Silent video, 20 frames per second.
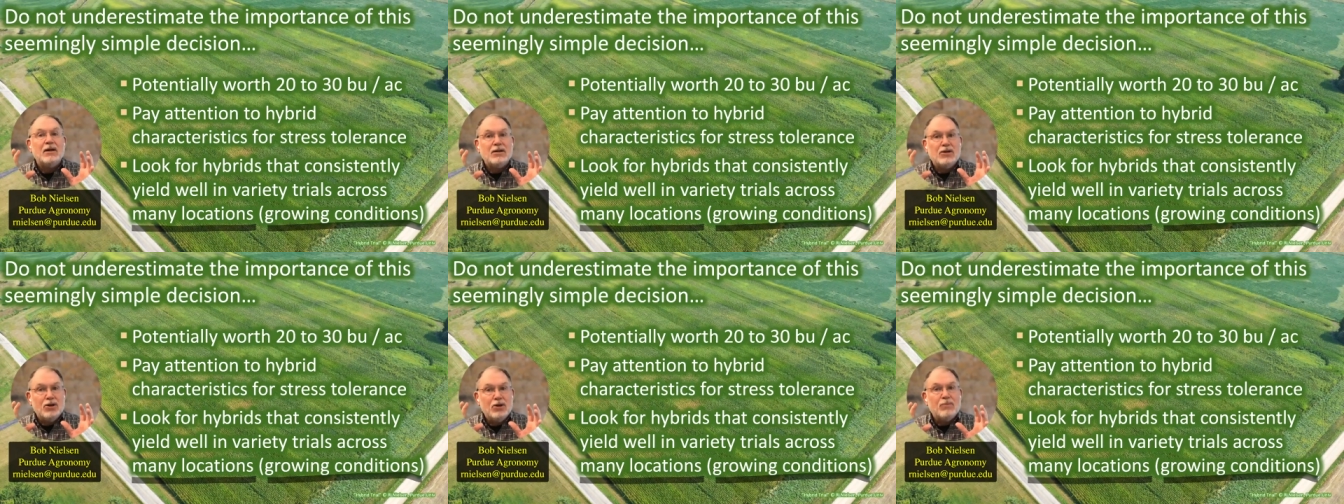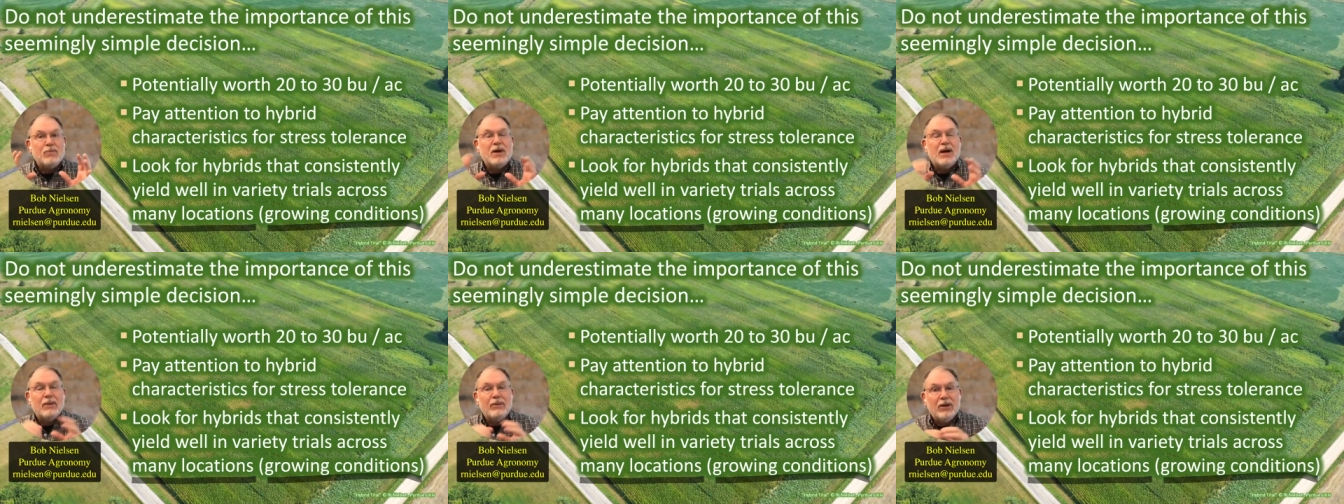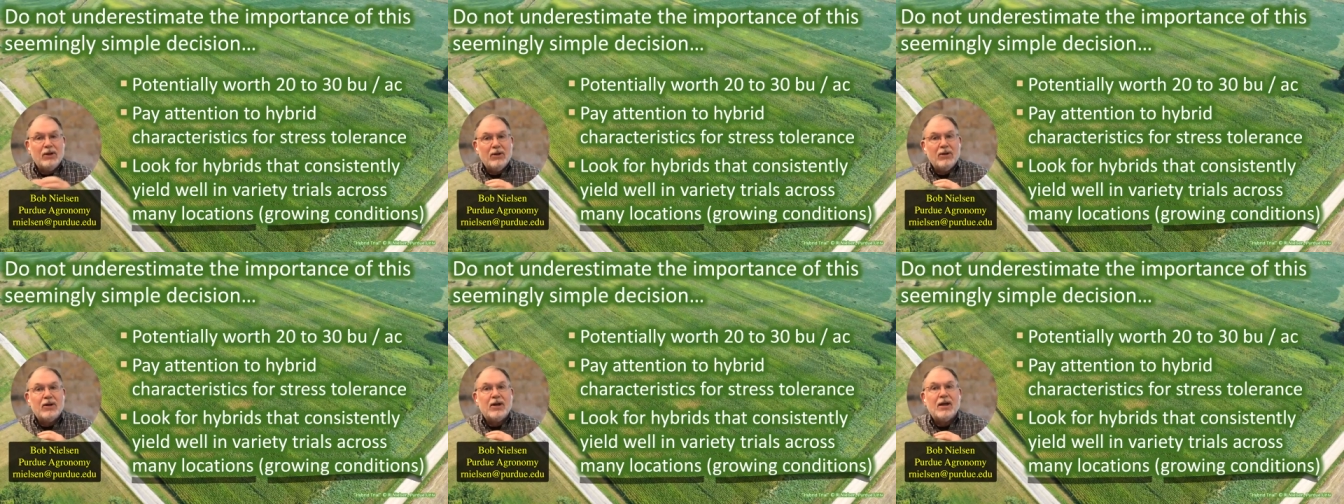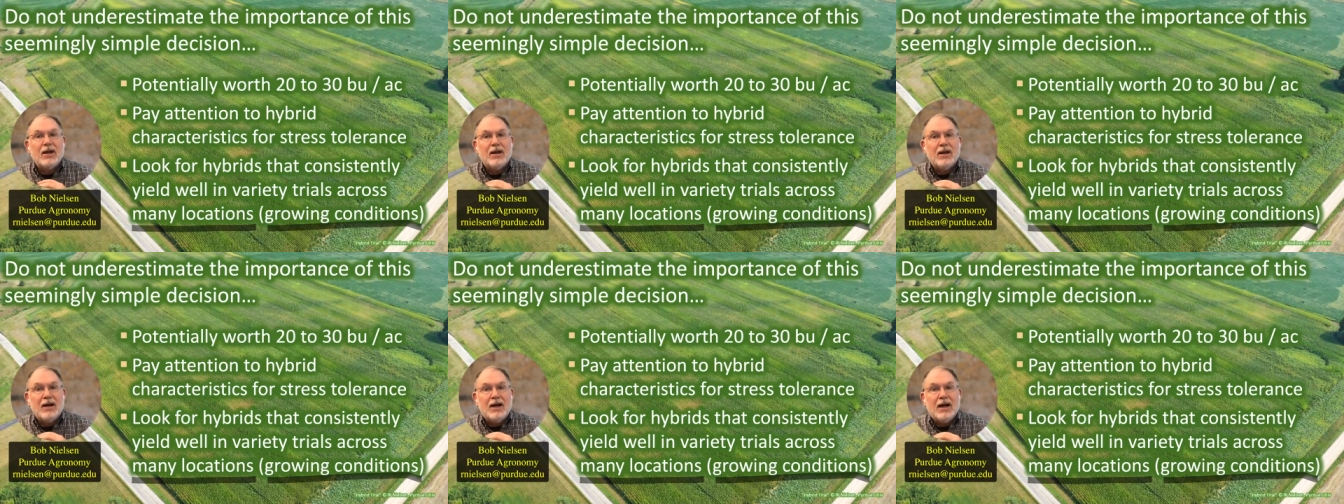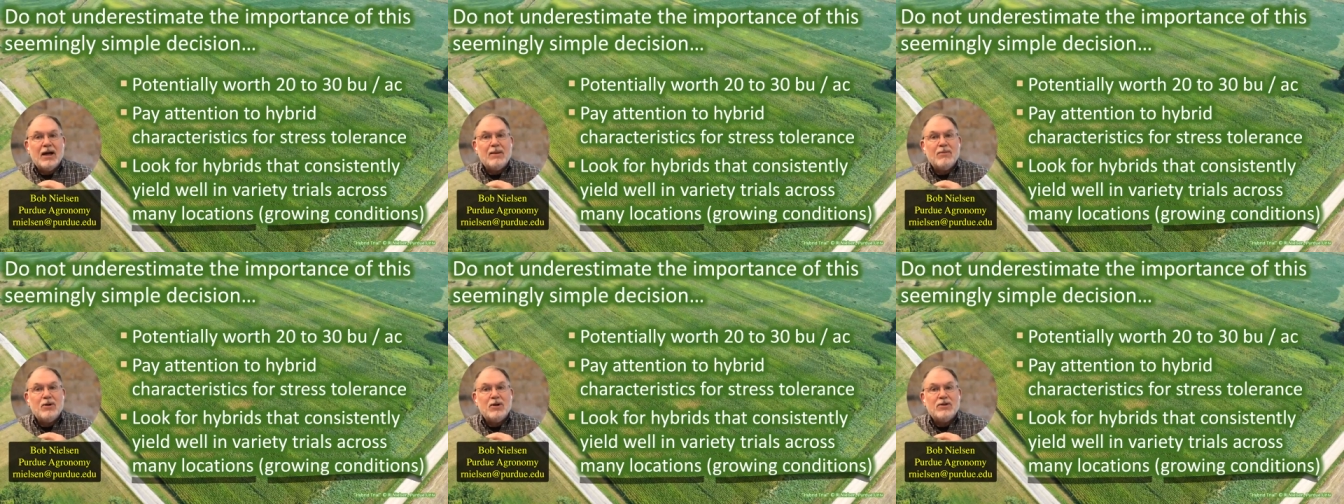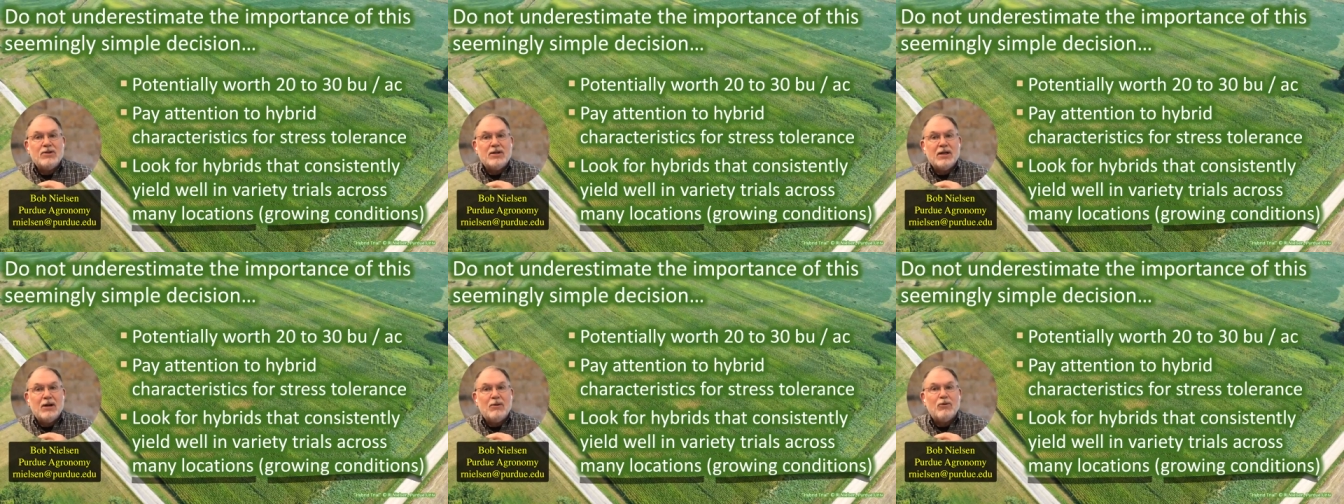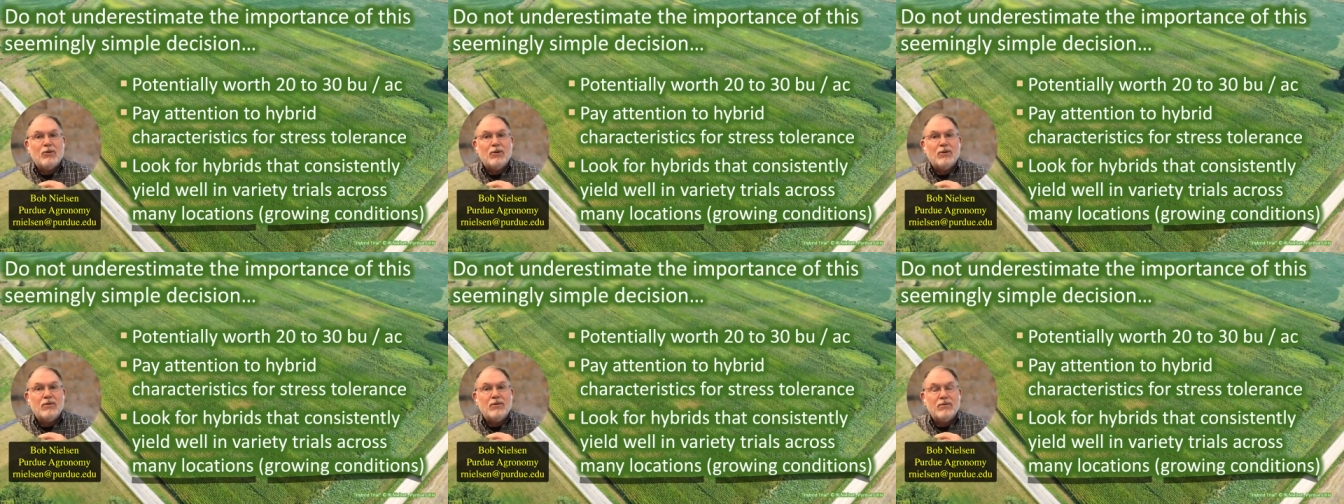you're probably looking at hybrids that
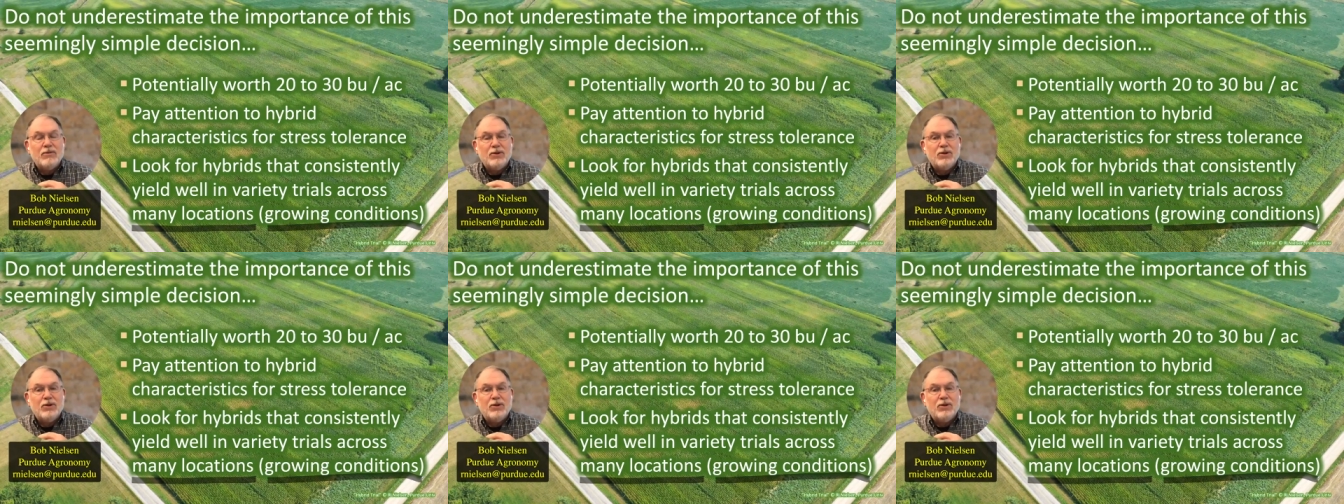will